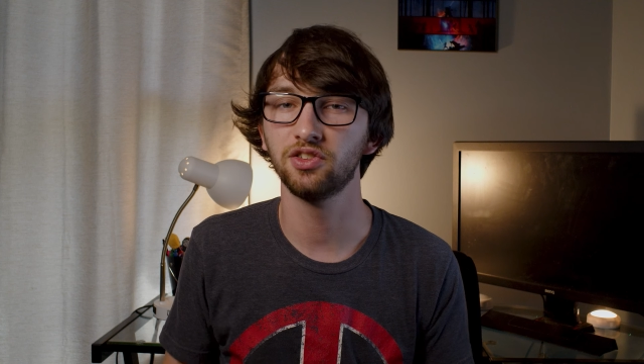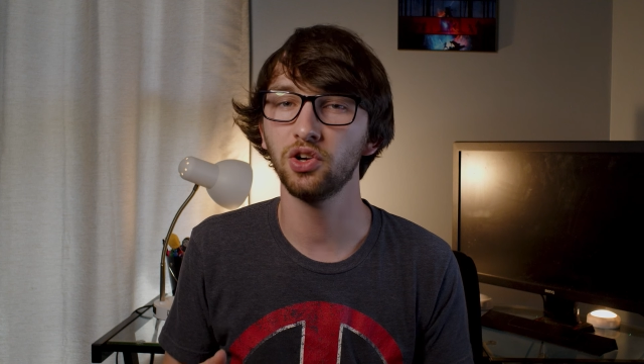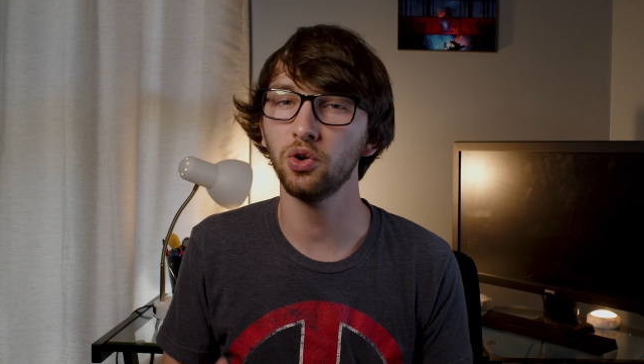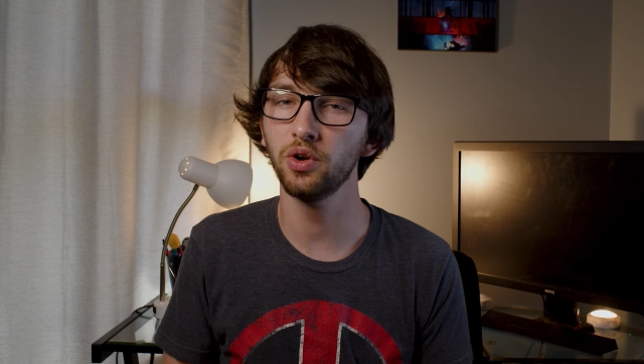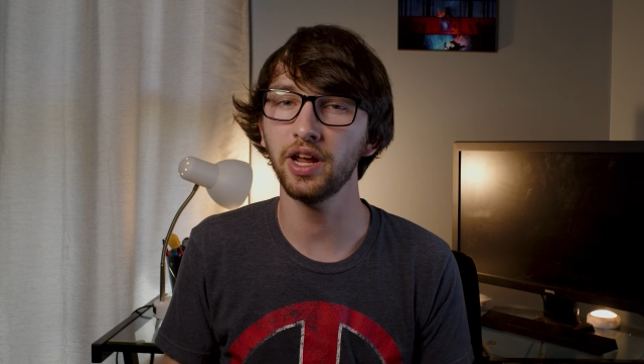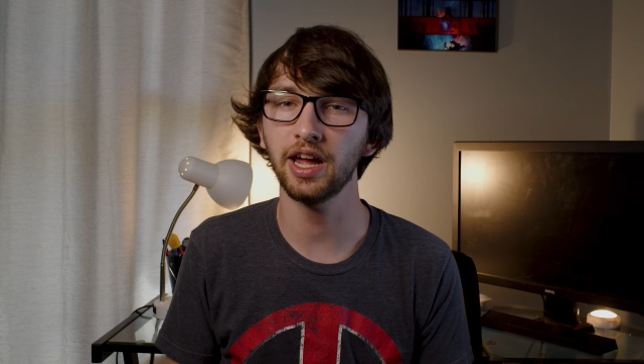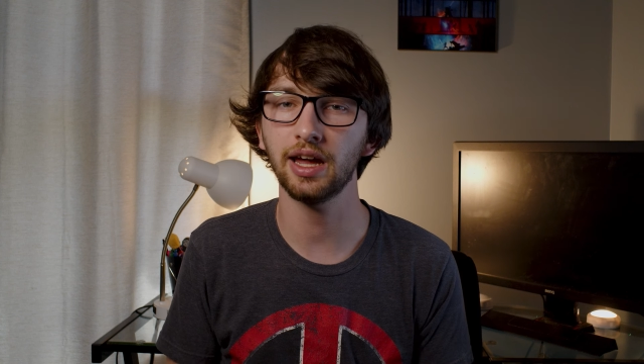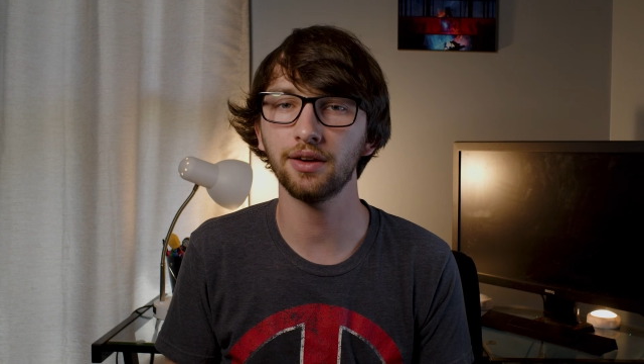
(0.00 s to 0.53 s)

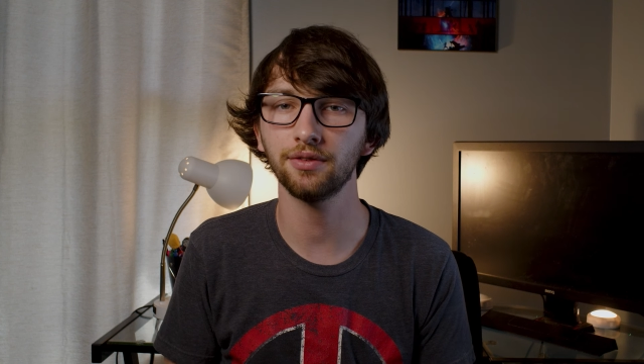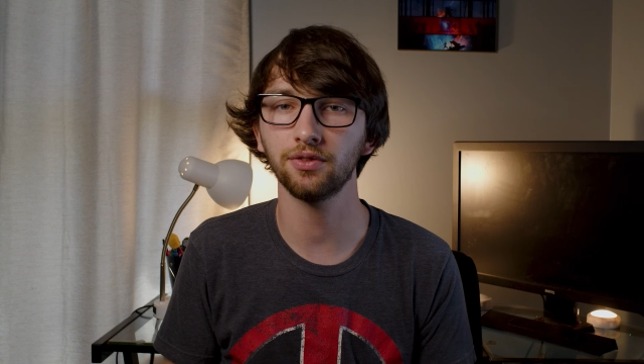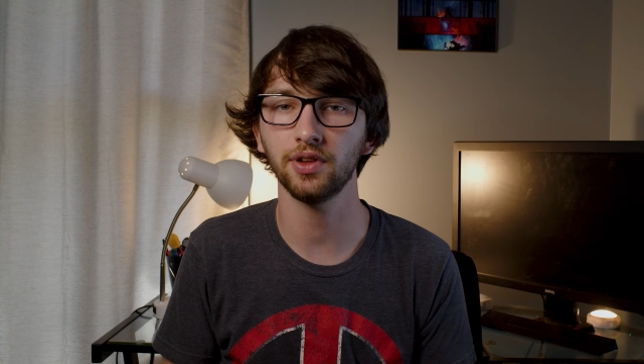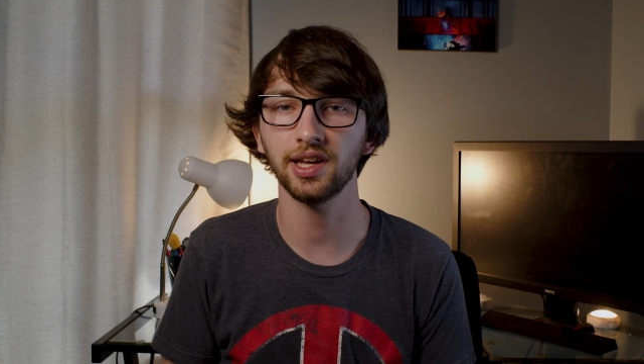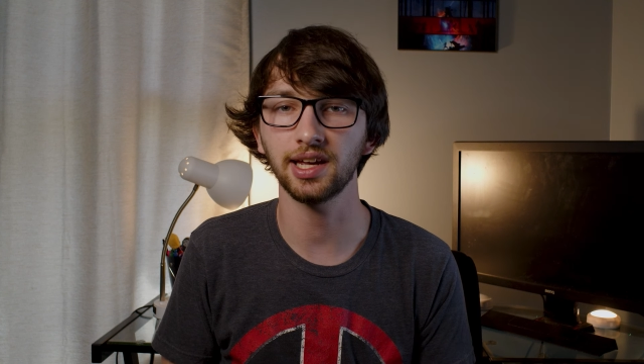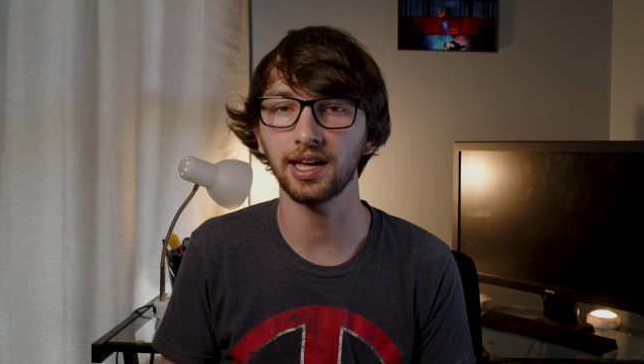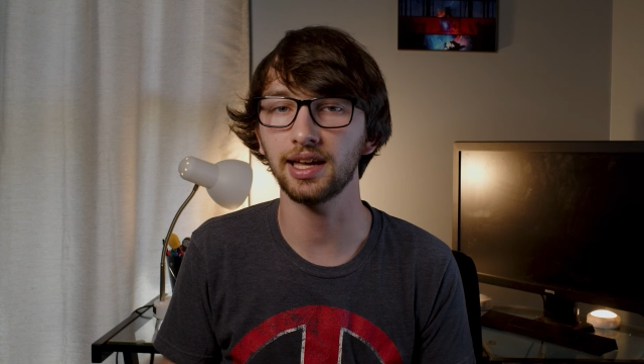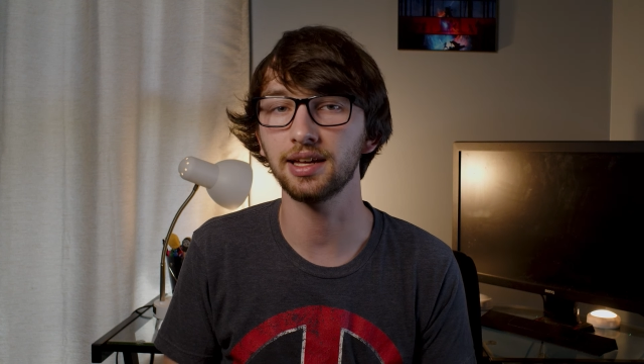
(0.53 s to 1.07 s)
don't
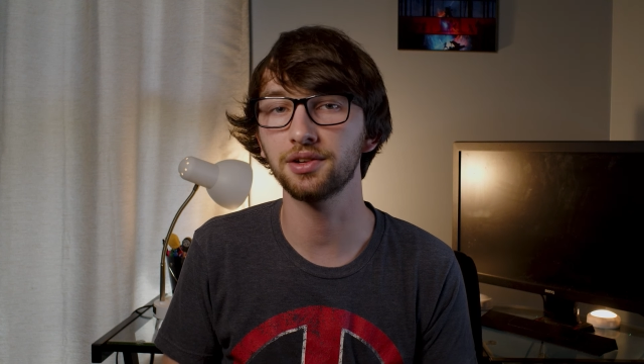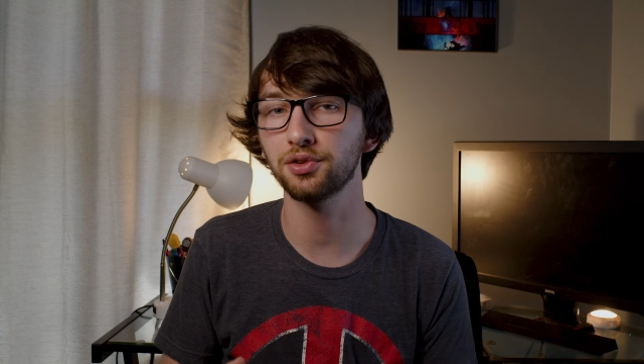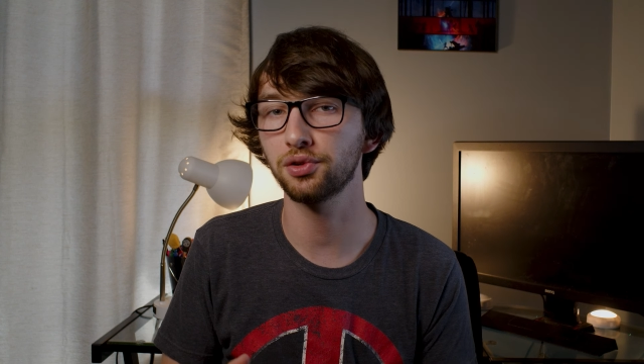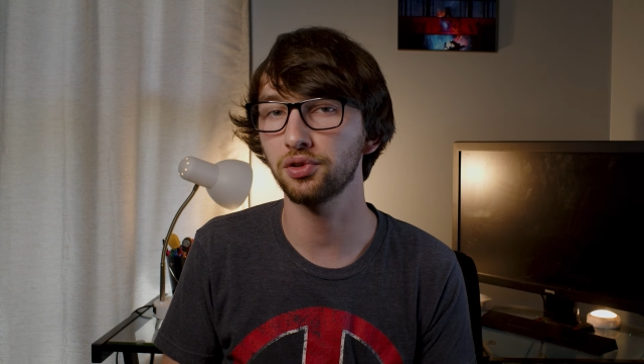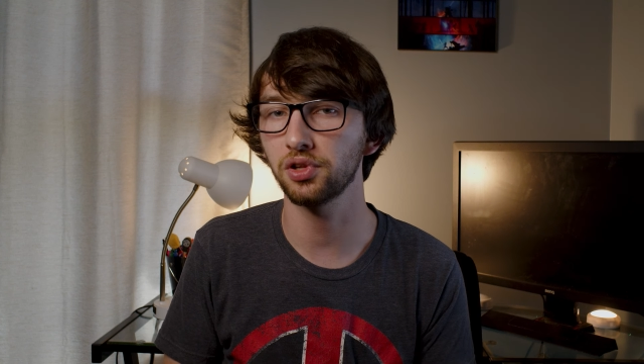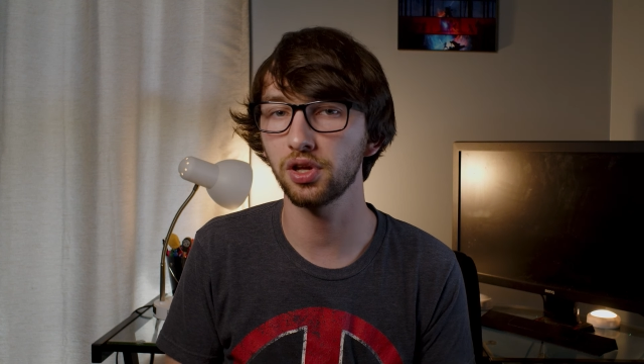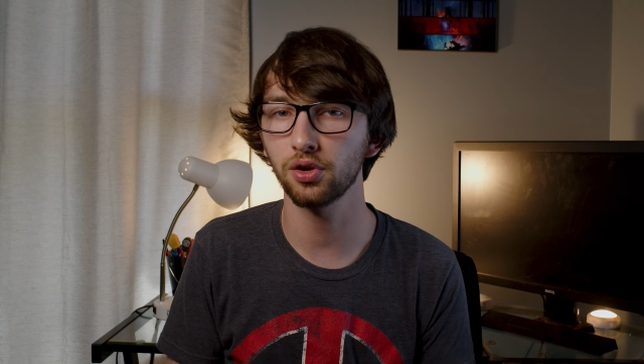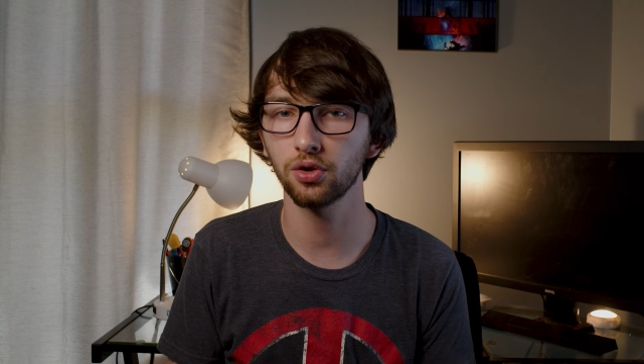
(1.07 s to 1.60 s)
have like a
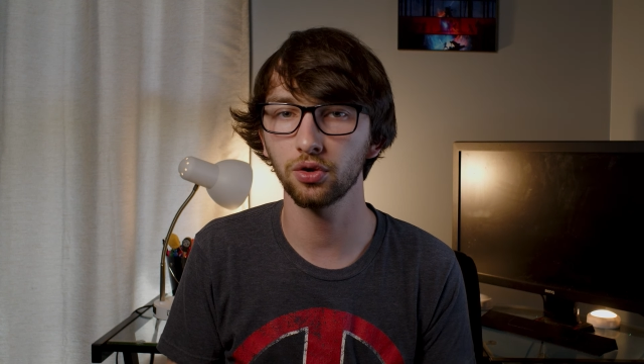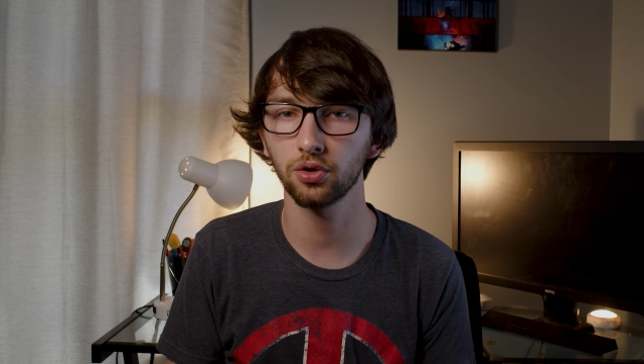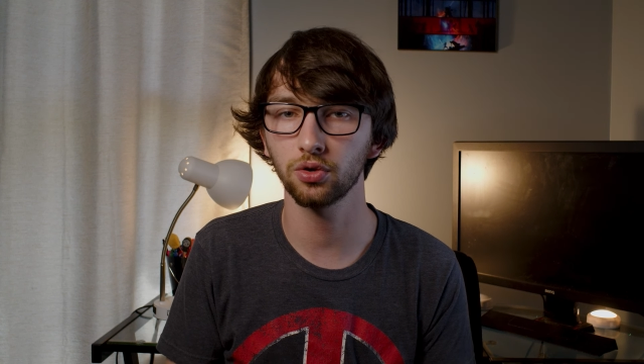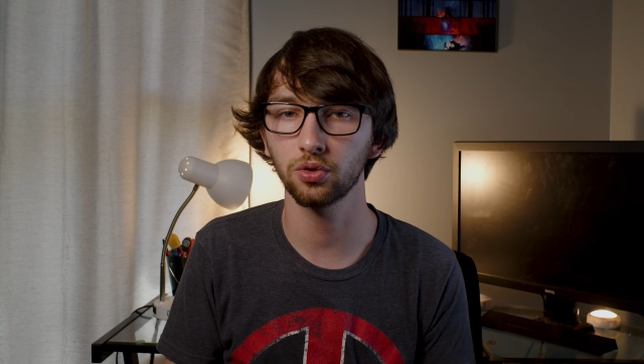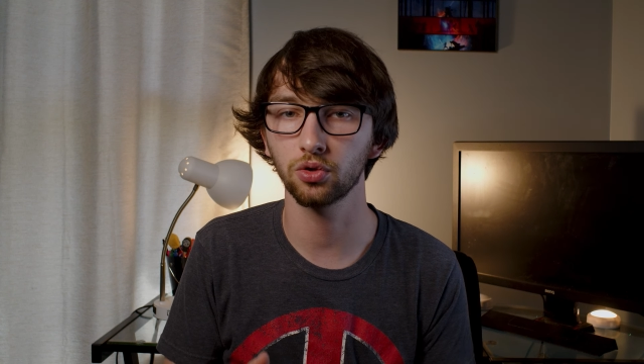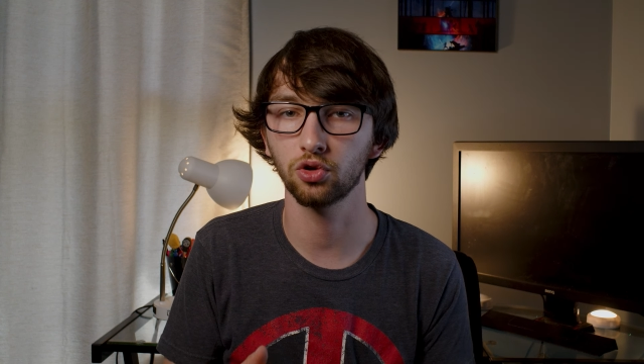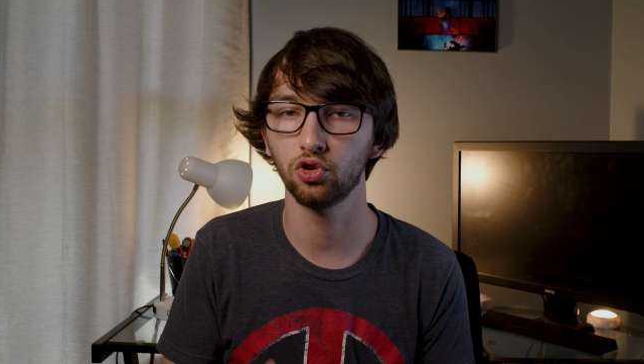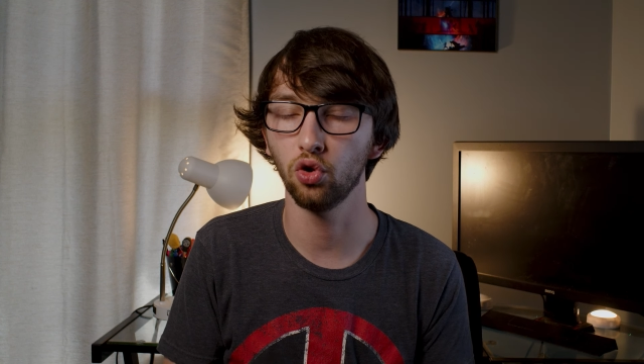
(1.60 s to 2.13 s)

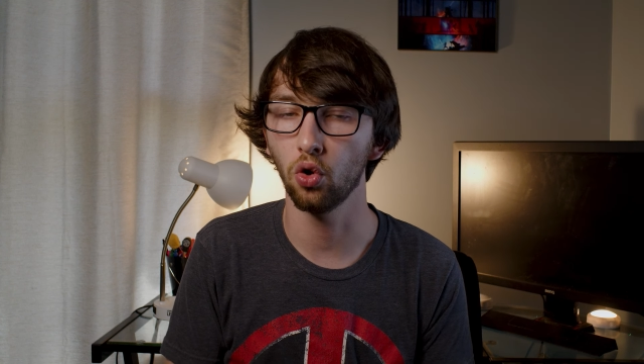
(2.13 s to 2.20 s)
clear